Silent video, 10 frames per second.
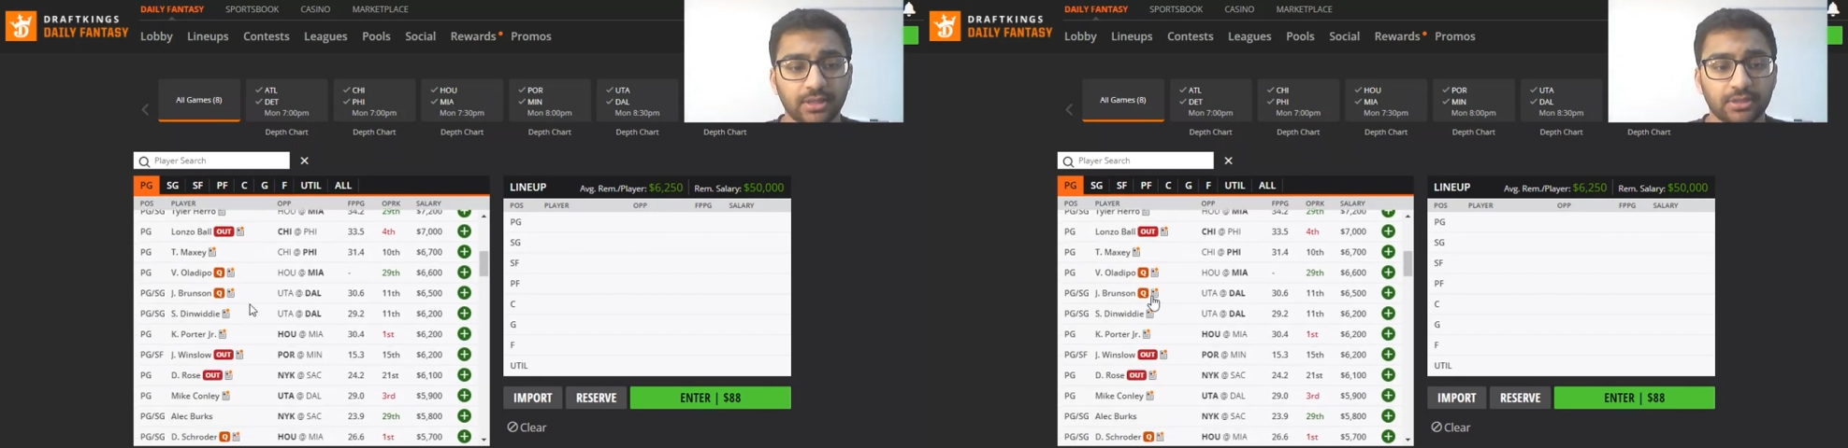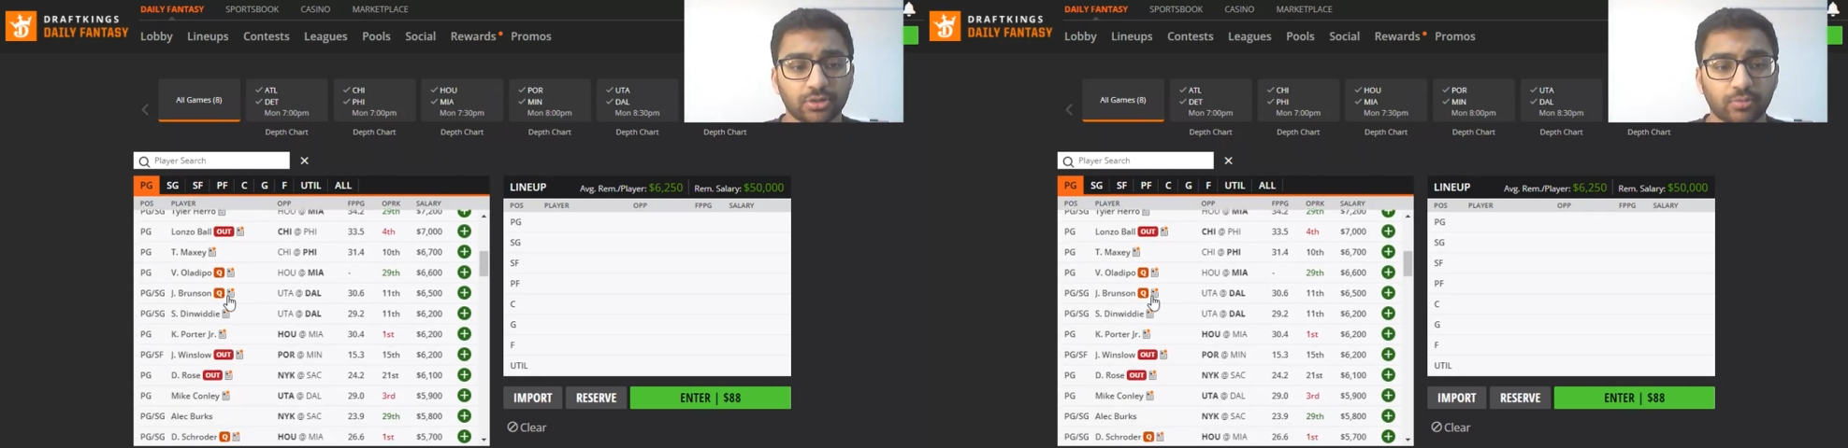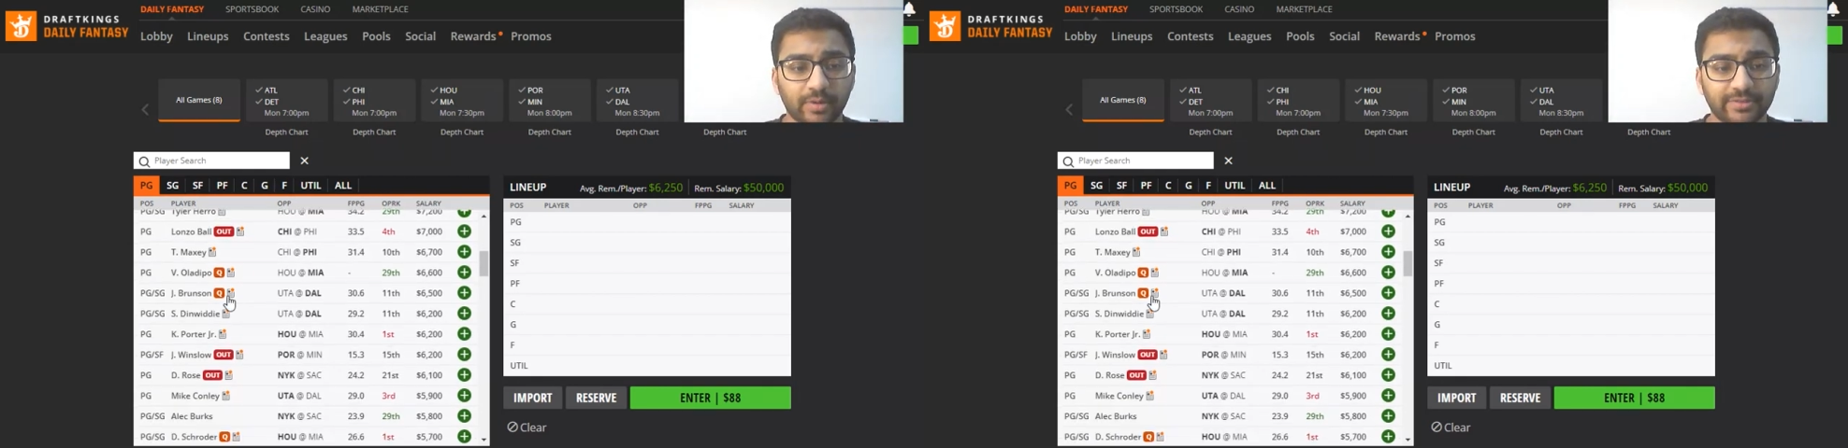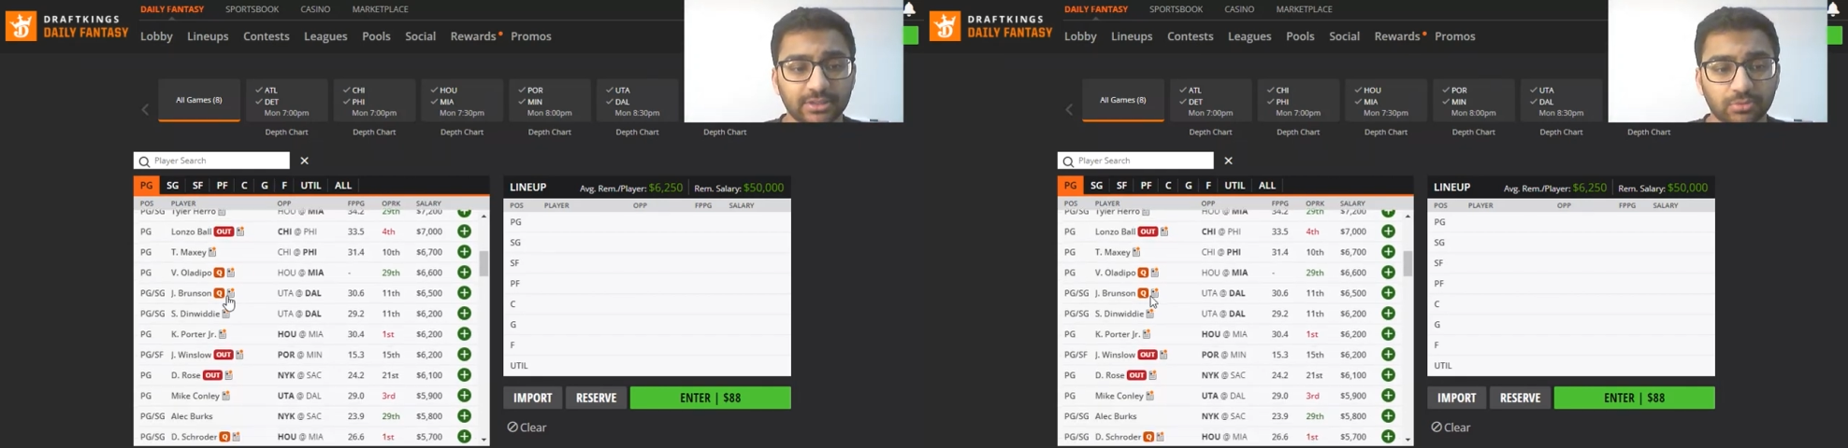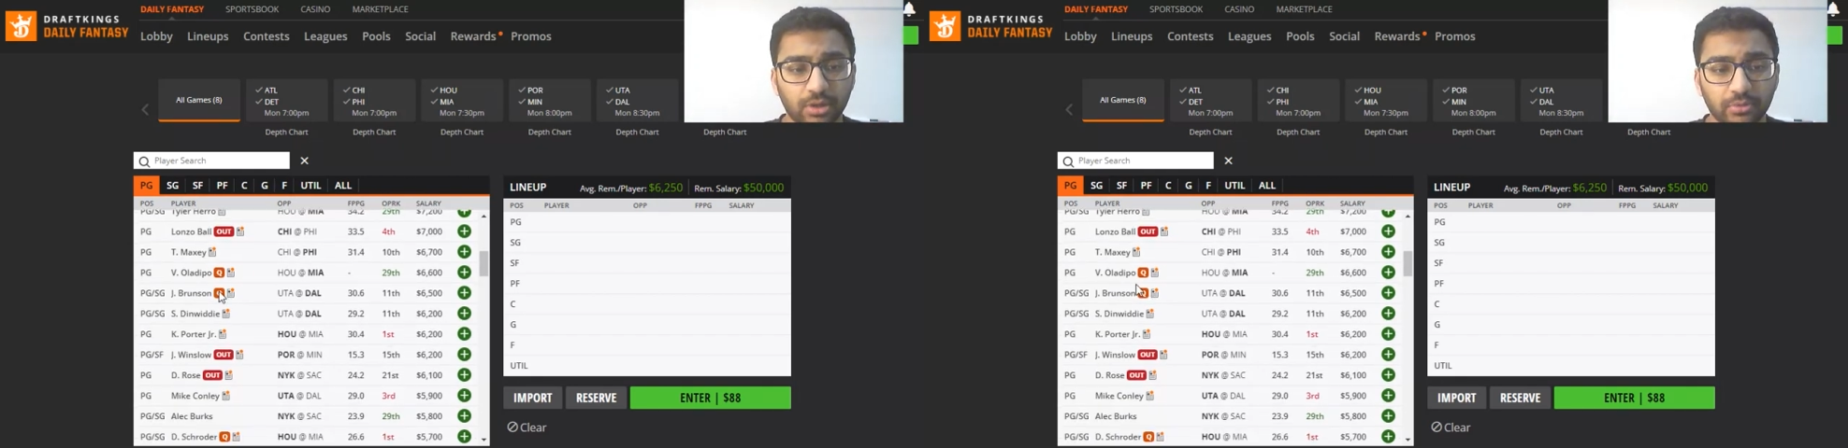So hope
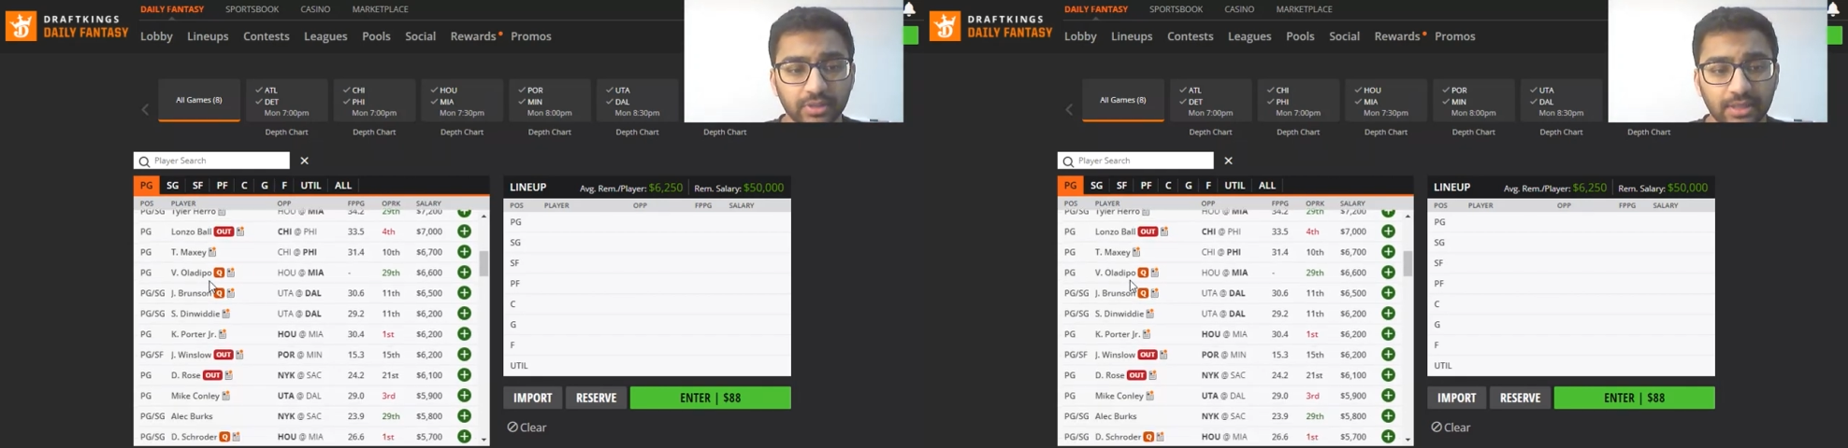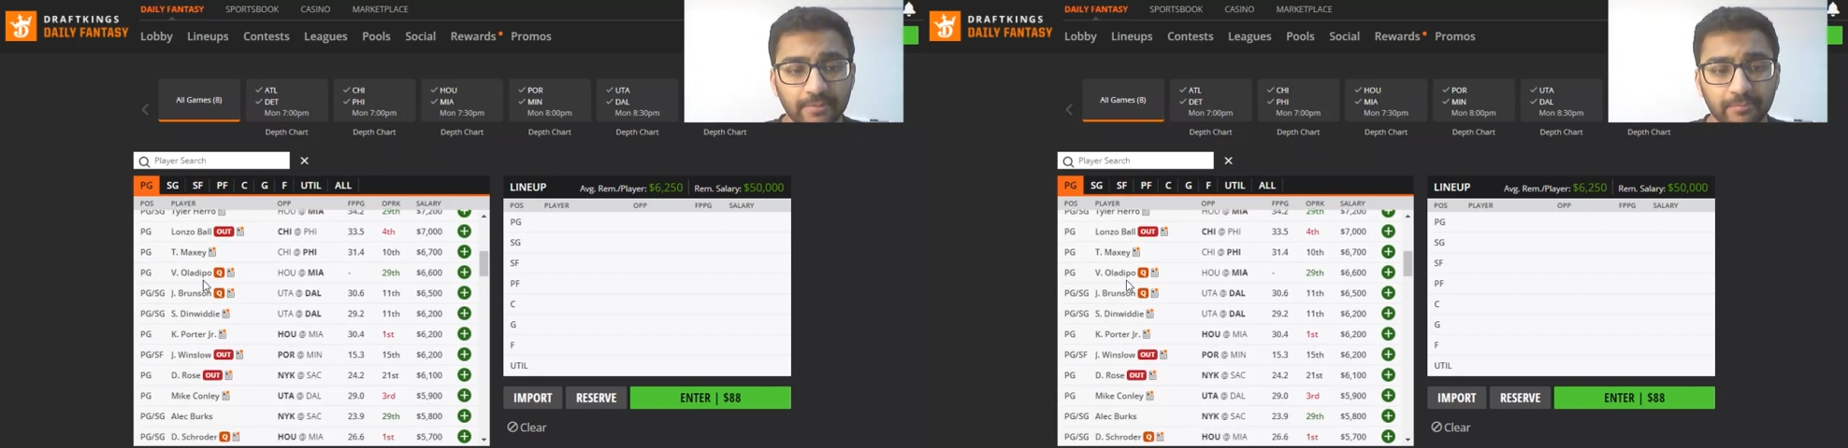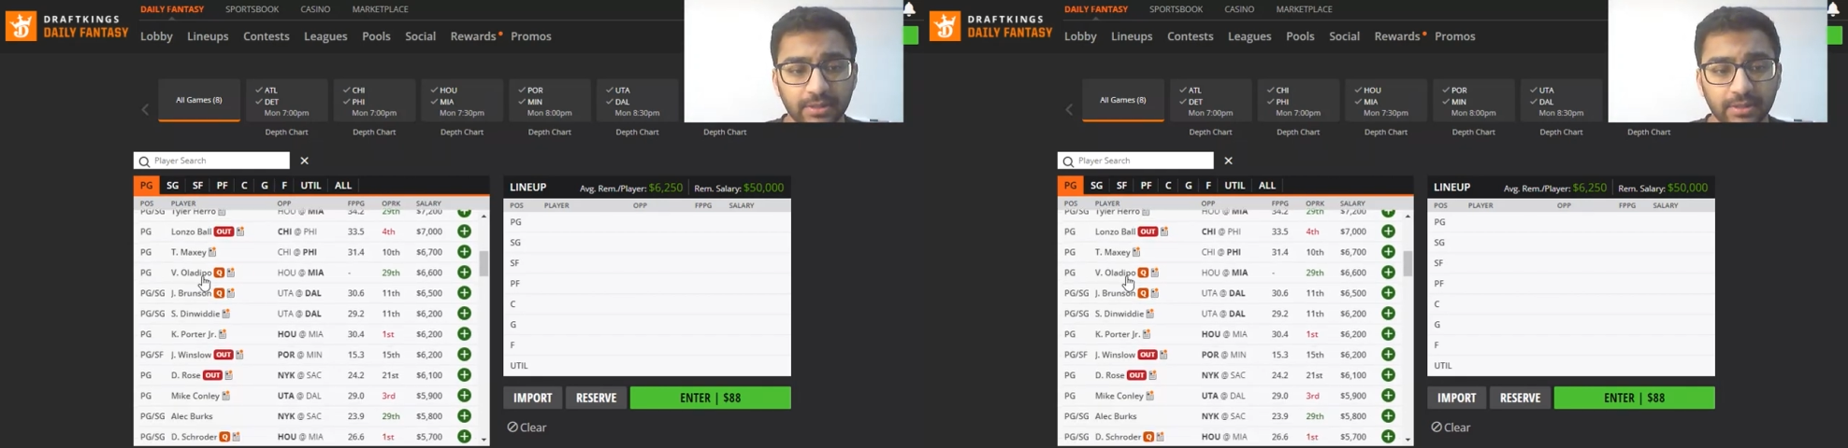everything's well with him.